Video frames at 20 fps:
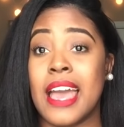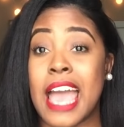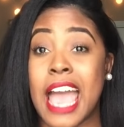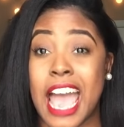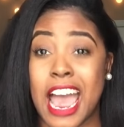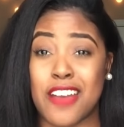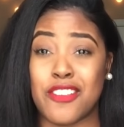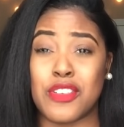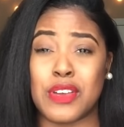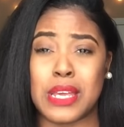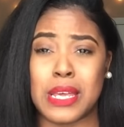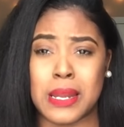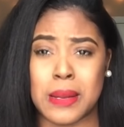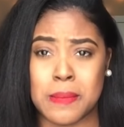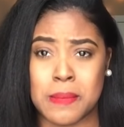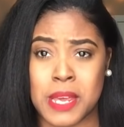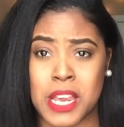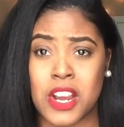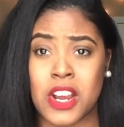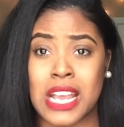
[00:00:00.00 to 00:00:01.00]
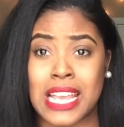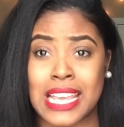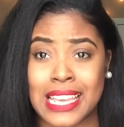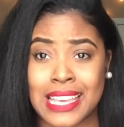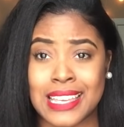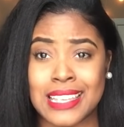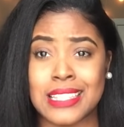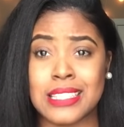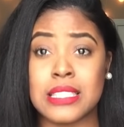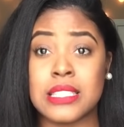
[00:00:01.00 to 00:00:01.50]
African
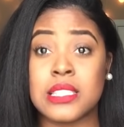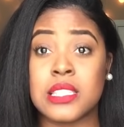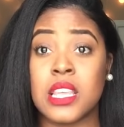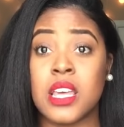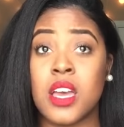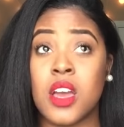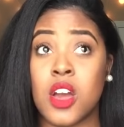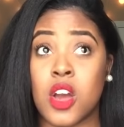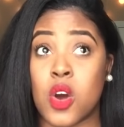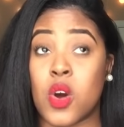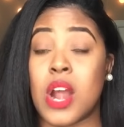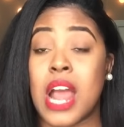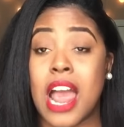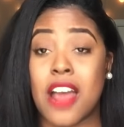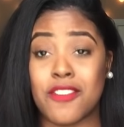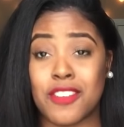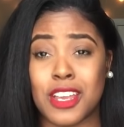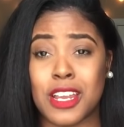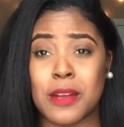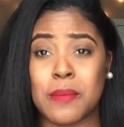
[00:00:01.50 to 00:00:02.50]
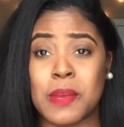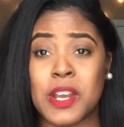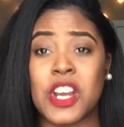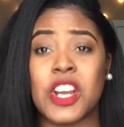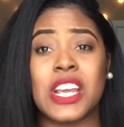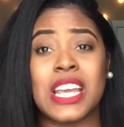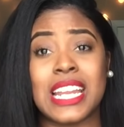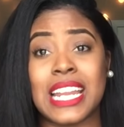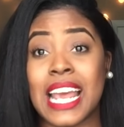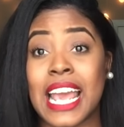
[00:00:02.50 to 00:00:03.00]
Americans or African
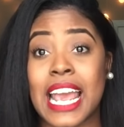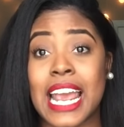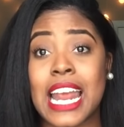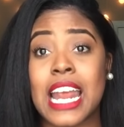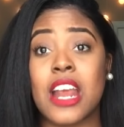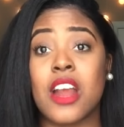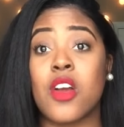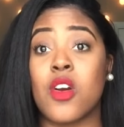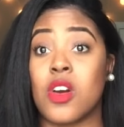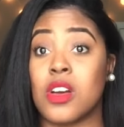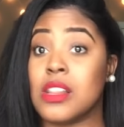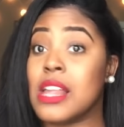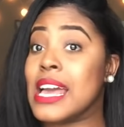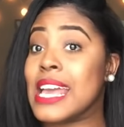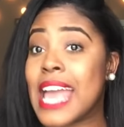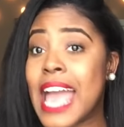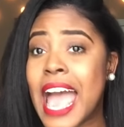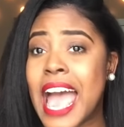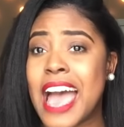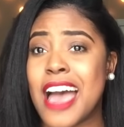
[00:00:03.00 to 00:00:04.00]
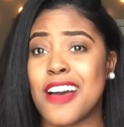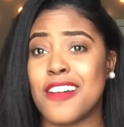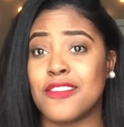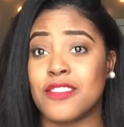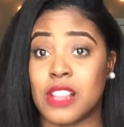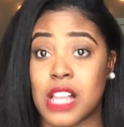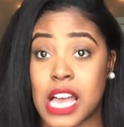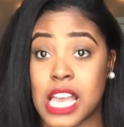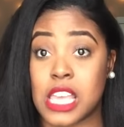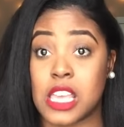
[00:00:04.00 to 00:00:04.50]
American hair, or like have
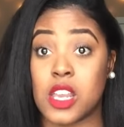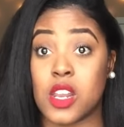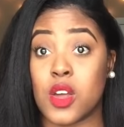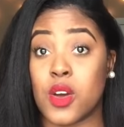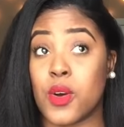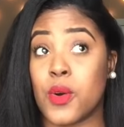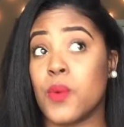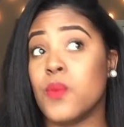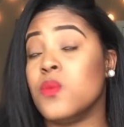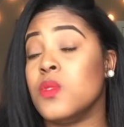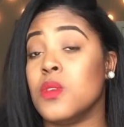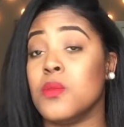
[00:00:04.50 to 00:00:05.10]
like, you know,